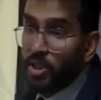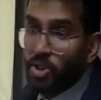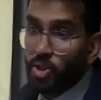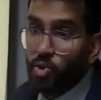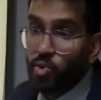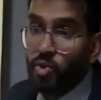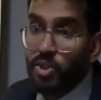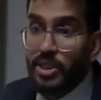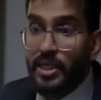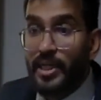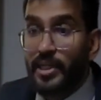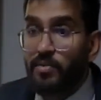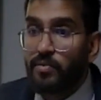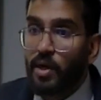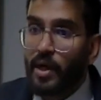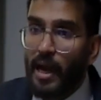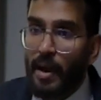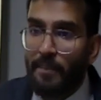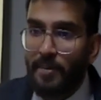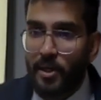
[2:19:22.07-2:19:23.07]
to states for
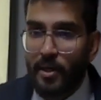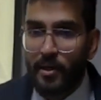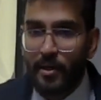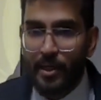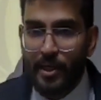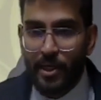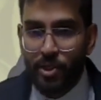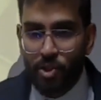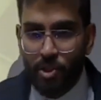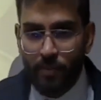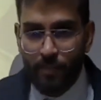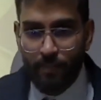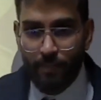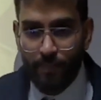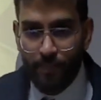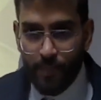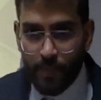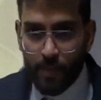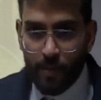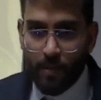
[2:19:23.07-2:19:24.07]
capital creation.
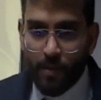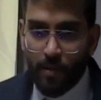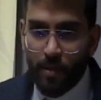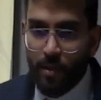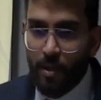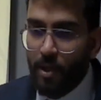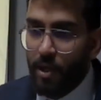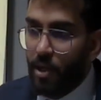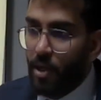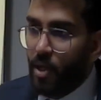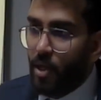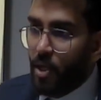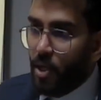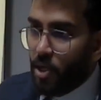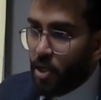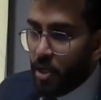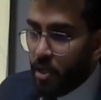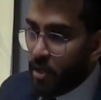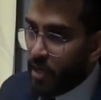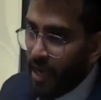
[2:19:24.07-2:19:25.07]

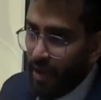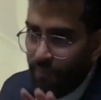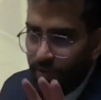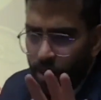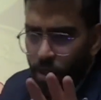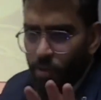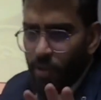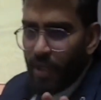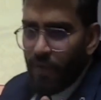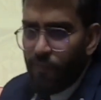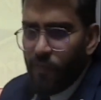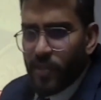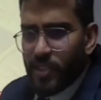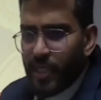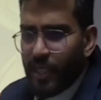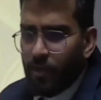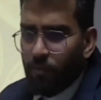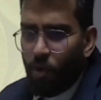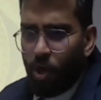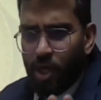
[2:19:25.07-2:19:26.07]
Revenue
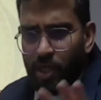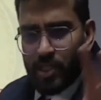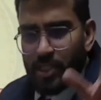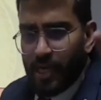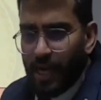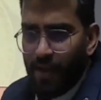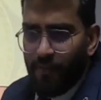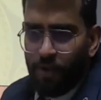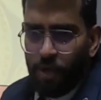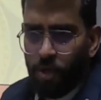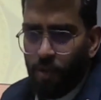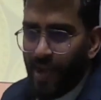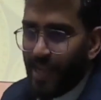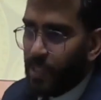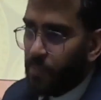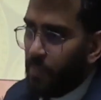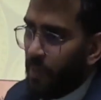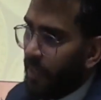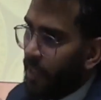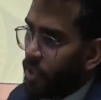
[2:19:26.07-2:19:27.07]
deficit was revenue
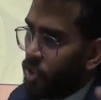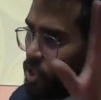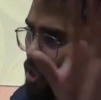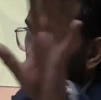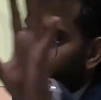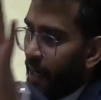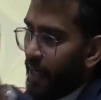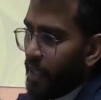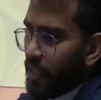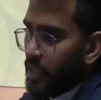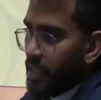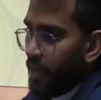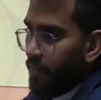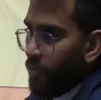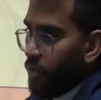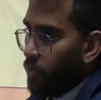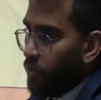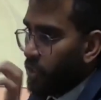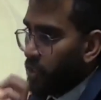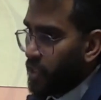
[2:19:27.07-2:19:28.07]
expenditure minus
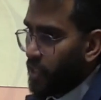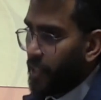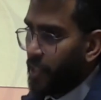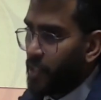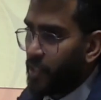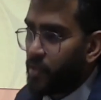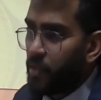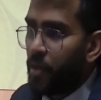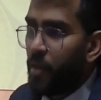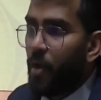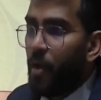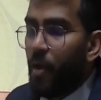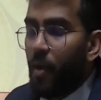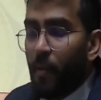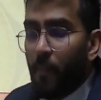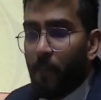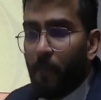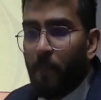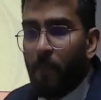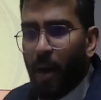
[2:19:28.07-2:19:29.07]
revenue receipts.
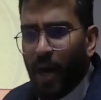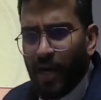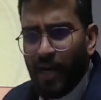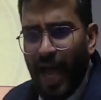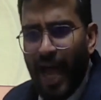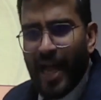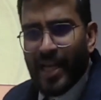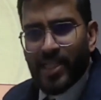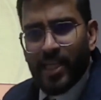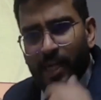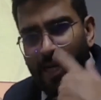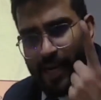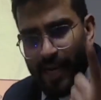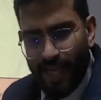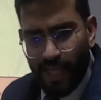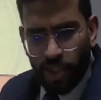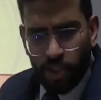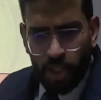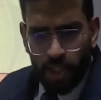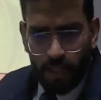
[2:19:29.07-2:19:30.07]
But as a
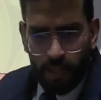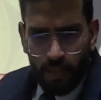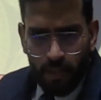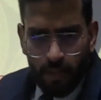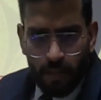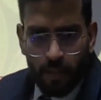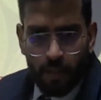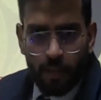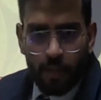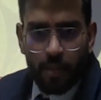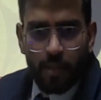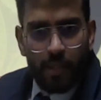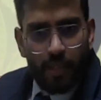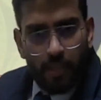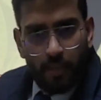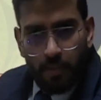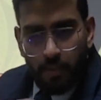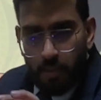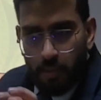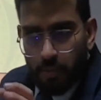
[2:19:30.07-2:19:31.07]
nation,
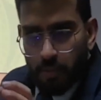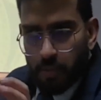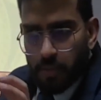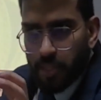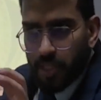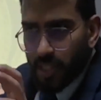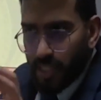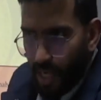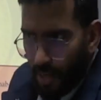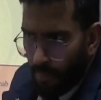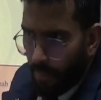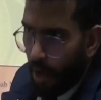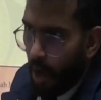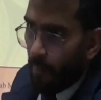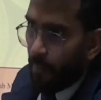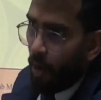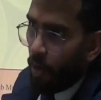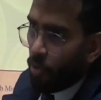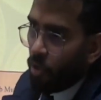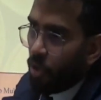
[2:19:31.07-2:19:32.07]
some
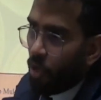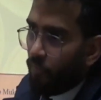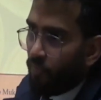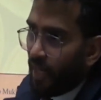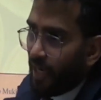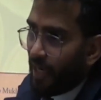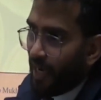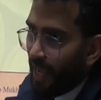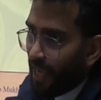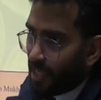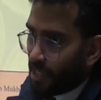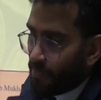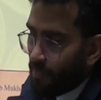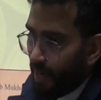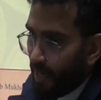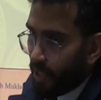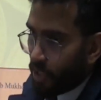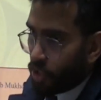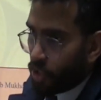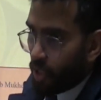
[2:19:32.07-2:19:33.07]
amount of that
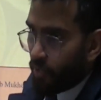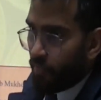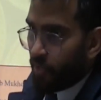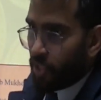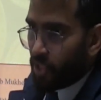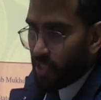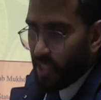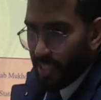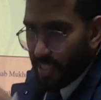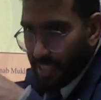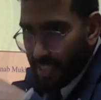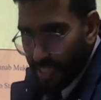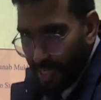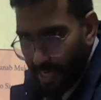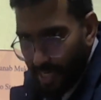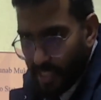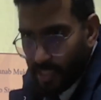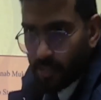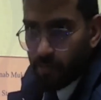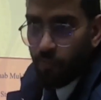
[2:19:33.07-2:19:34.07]
expenditure which the
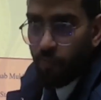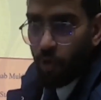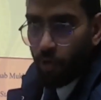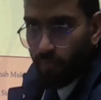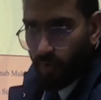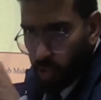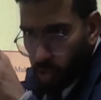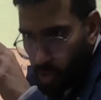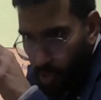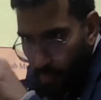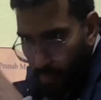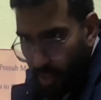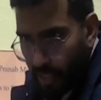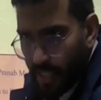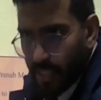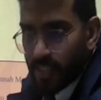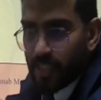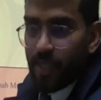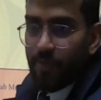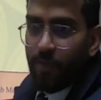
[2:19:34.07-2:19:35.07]
states, for which the money
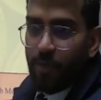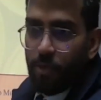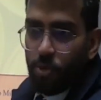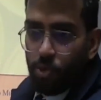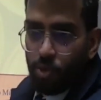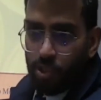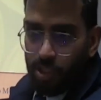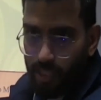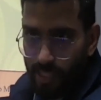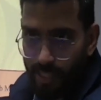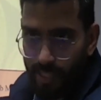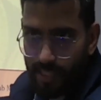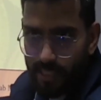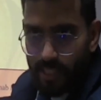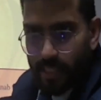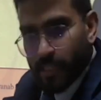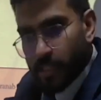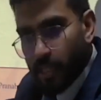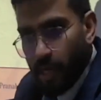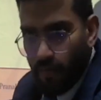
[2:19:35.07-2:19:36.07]
is given to states,
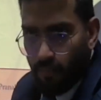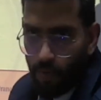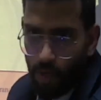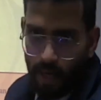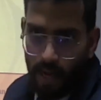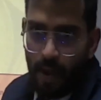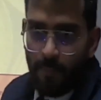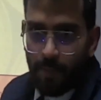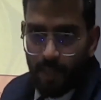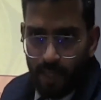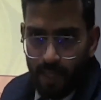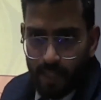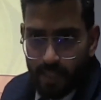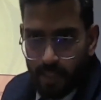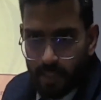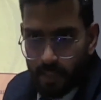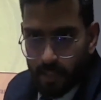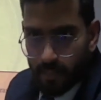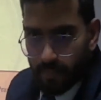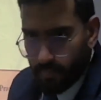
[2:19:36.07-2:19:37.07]
is done for capital
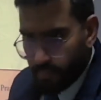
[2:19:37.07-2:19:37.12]
assets.